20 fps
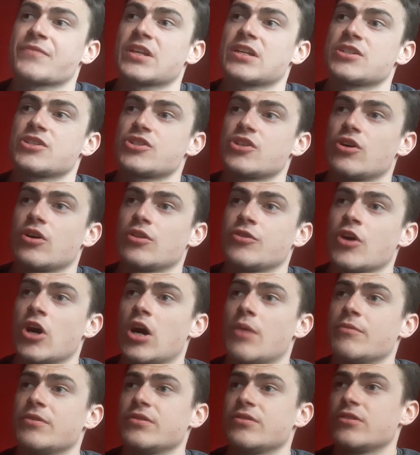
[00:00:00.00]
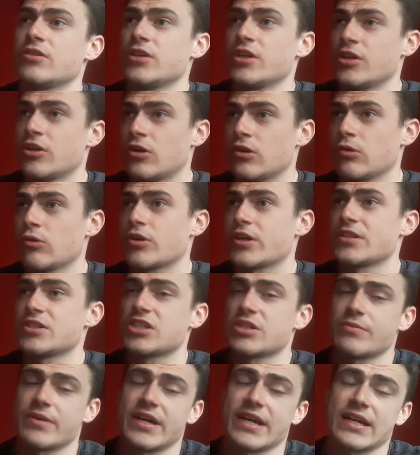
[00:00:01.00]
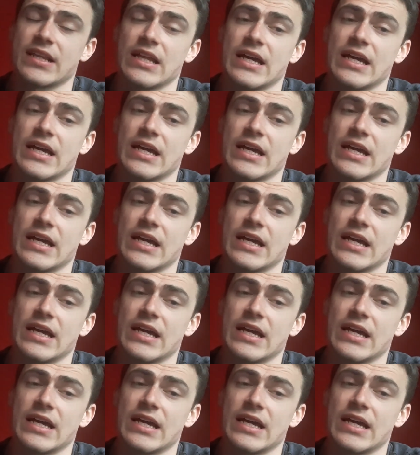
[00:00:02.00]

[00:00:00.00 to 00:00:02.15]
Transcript: So Dortmund are, you know, looking to make